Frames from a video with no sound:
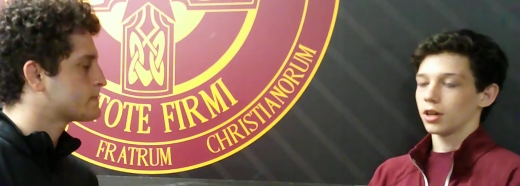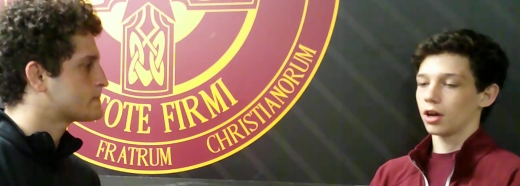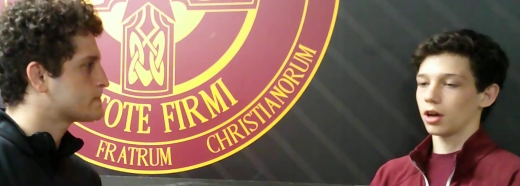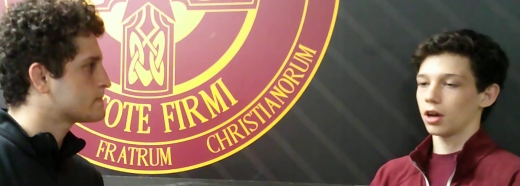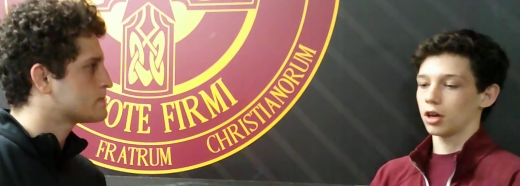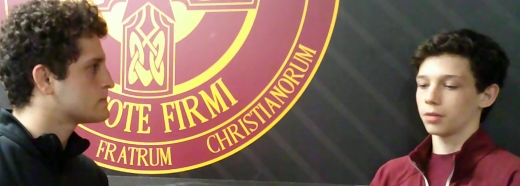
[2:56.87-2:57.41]

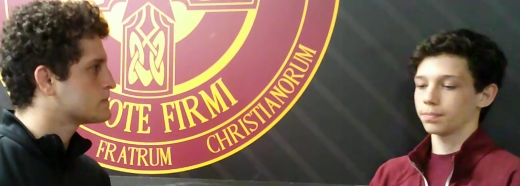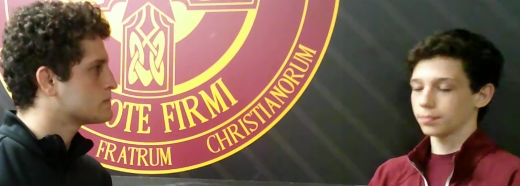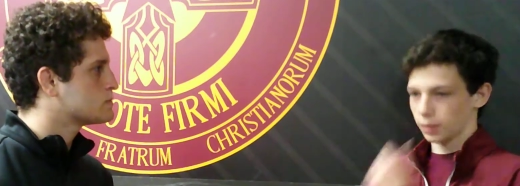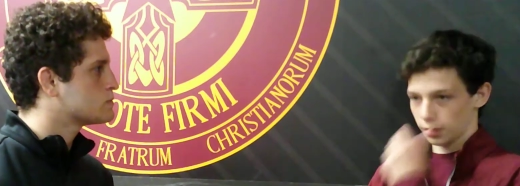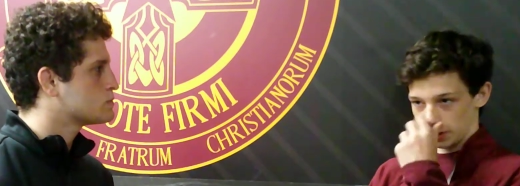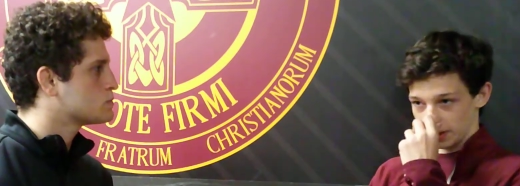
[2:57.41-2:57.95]
Speaker 1: Um,
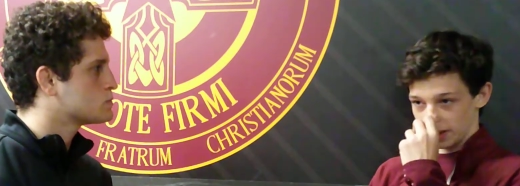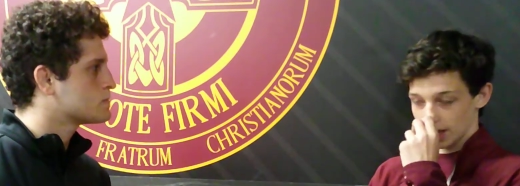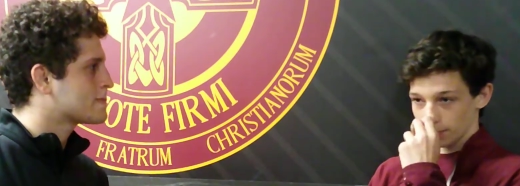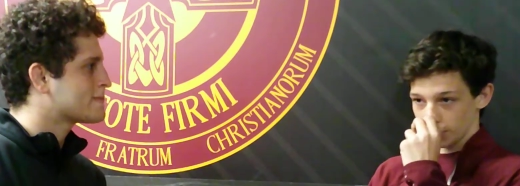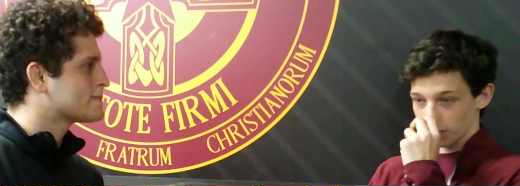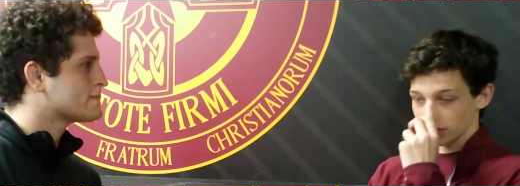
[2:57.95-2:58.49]
he
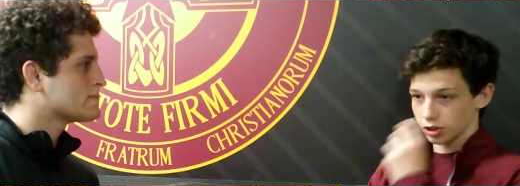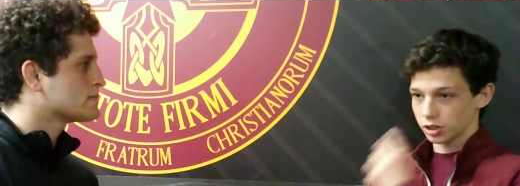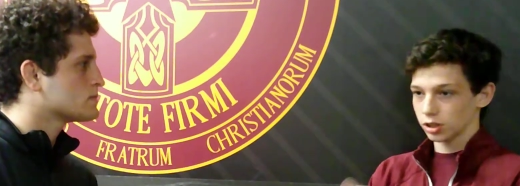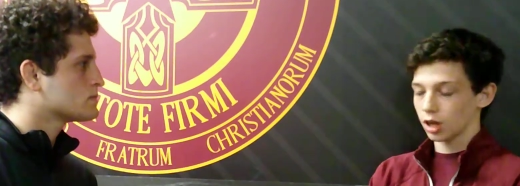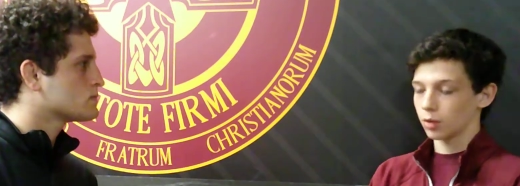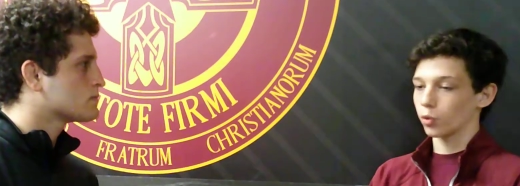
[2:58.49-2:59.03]
definitely runs his
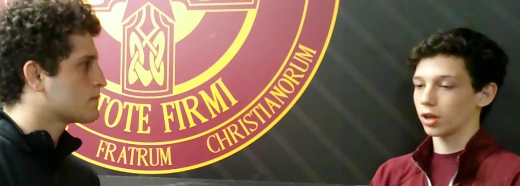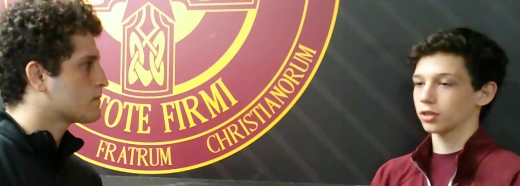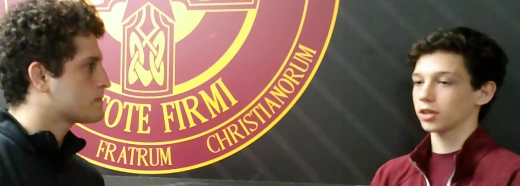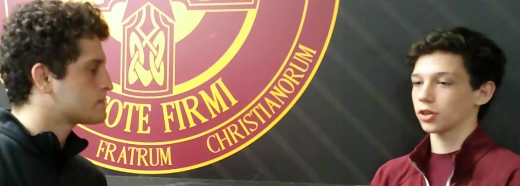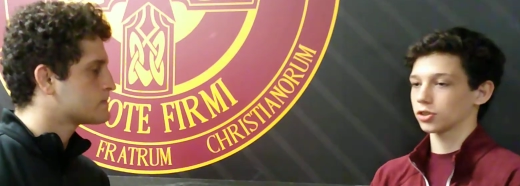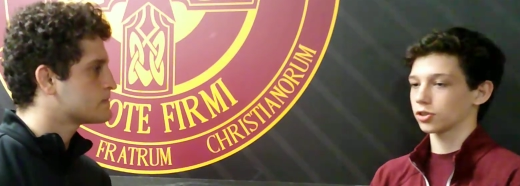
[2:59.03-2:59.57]
club well.
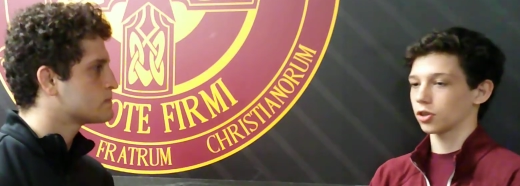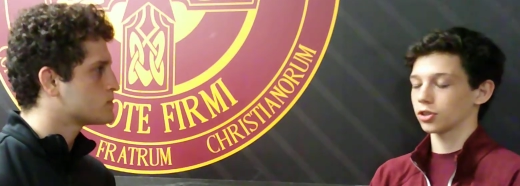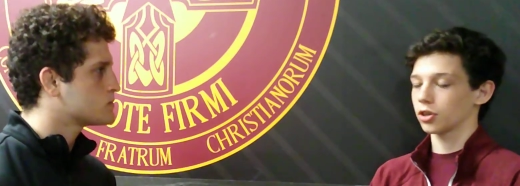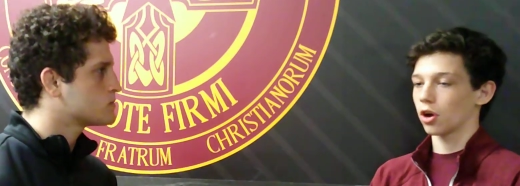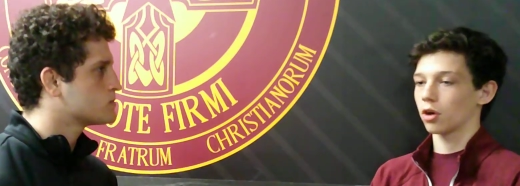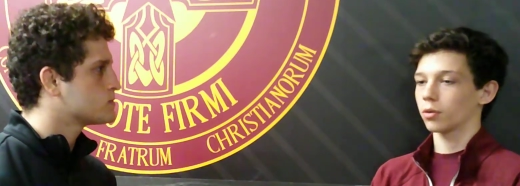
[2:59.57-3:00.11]
Tells us all to
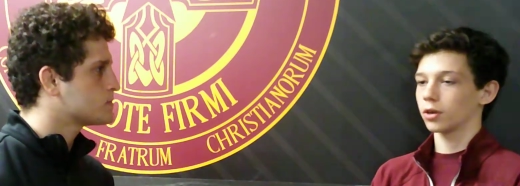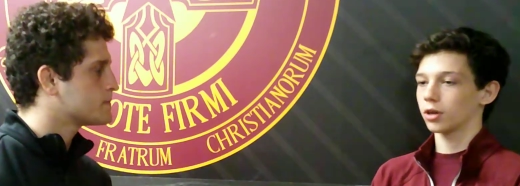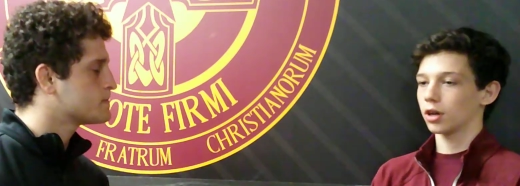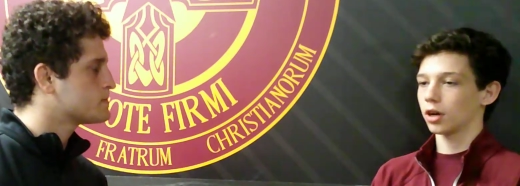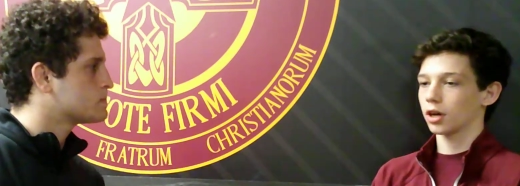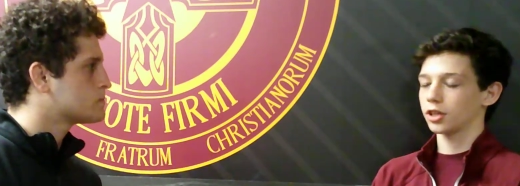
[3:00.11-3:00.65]
go.
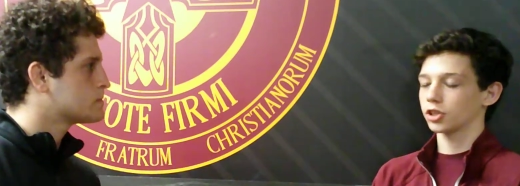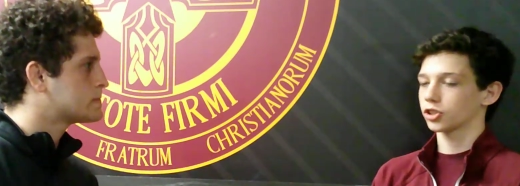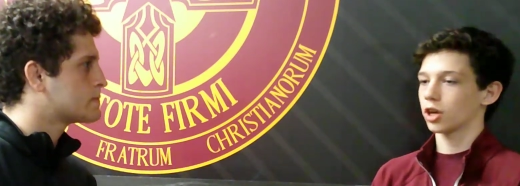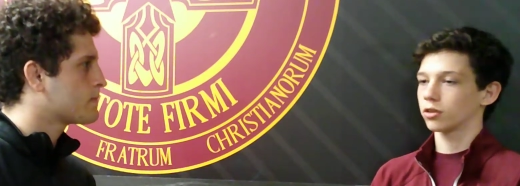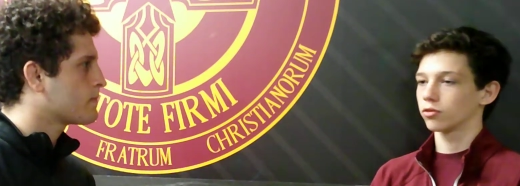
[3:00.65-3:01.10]
Uh, he just had